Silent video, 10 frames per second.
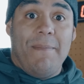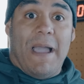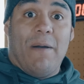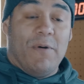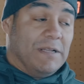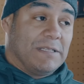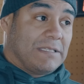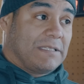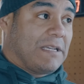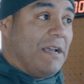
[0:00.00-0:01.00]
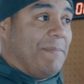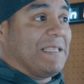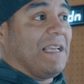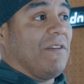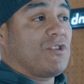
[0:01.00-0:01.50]
I wouldn't cut
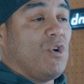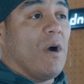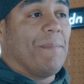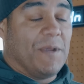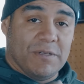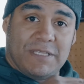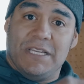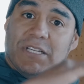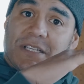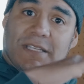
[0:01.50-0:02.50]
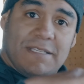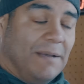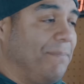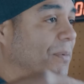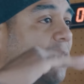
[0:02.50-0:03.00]
myself short, but you see just the
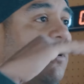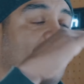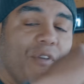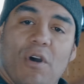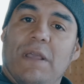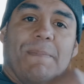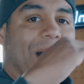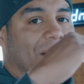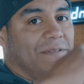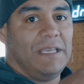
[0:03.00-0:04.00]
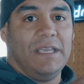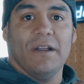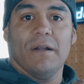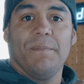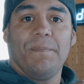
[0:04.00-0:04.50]
simple 30 pounds a
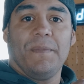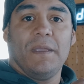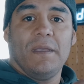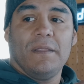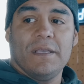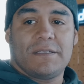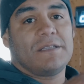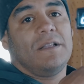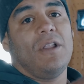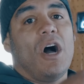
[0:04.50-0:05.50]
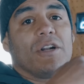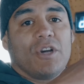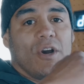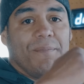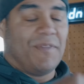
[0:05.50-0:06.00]
year. This is a
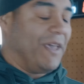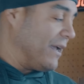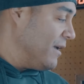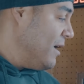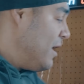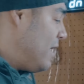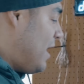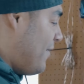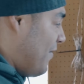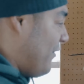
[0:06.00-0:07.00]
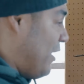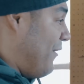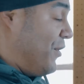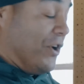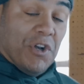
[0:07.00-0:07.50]
long-term thing. If
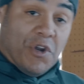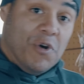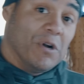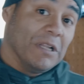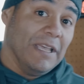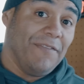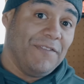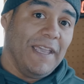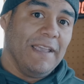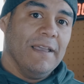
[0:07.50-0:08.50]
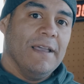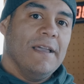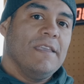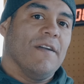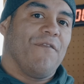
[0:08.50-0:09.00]
you're new to lifting,
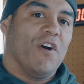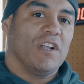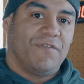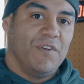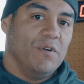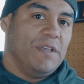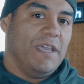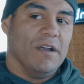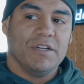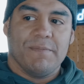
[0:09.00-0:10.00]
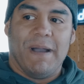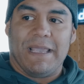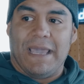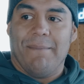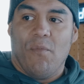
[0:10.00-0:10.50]
your first few years, you
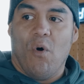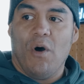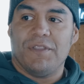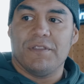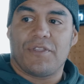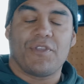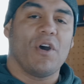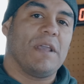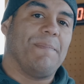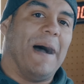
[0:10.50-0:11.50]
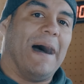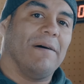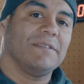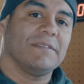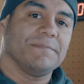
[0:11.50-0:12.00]
might get more than the 30
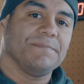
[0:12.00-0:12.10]
pounds.